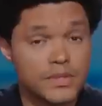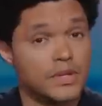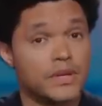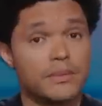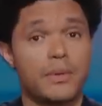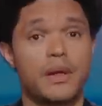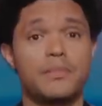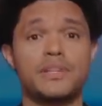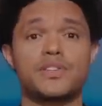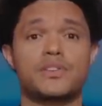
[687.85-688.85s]
Well, the
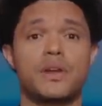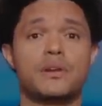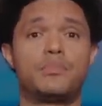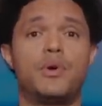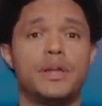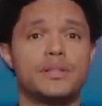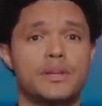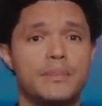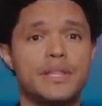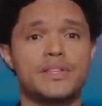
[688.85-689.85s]
man makes a solid
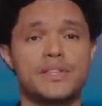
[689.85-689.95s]
point. I mean,